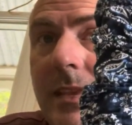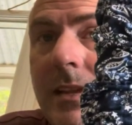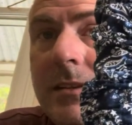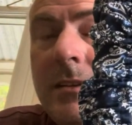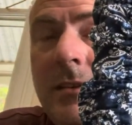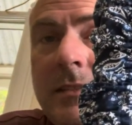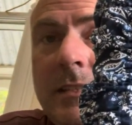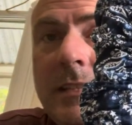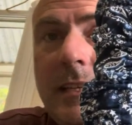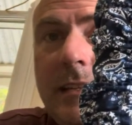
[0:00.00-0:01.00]
So as I
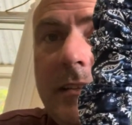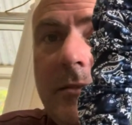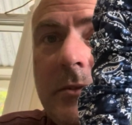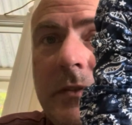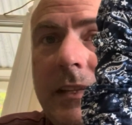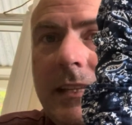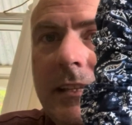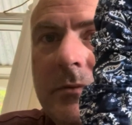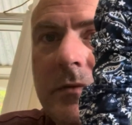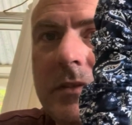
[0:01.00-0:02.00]
say, I was feeling
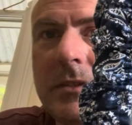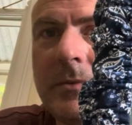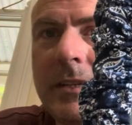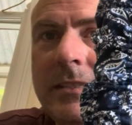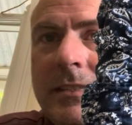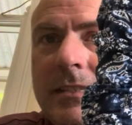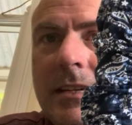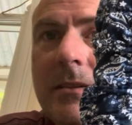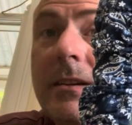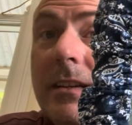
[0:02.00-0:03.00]
this one for some reason,
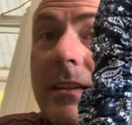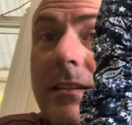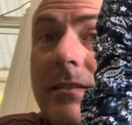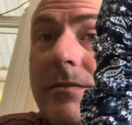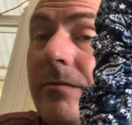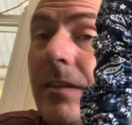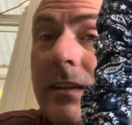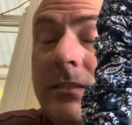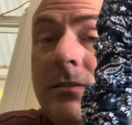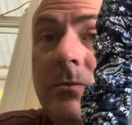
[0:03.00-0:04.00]
so I
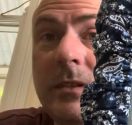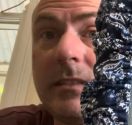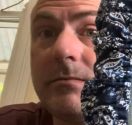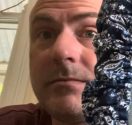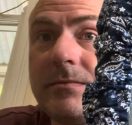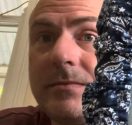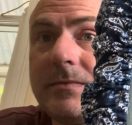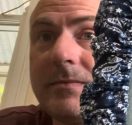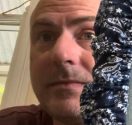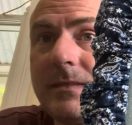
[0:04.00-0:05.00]
stuck with it.
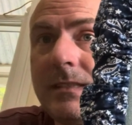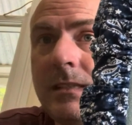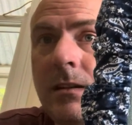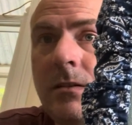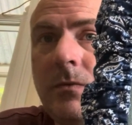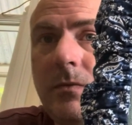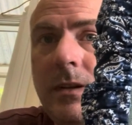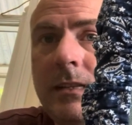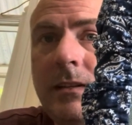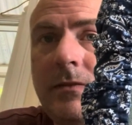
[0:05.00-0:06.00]
So I
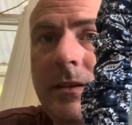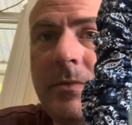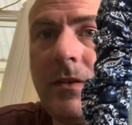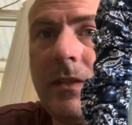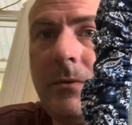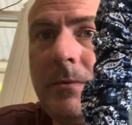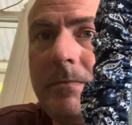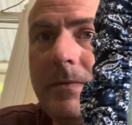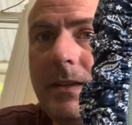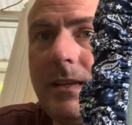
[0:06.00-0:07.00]
did a fair bit on that one.
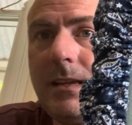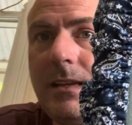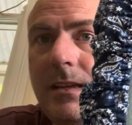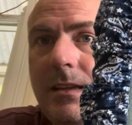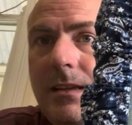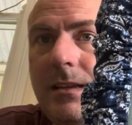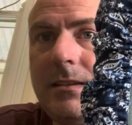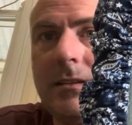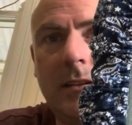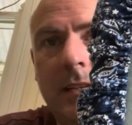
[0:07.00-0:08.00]

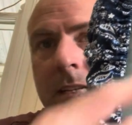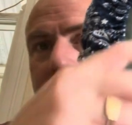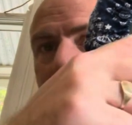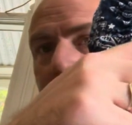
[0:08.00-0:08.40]
So I can now start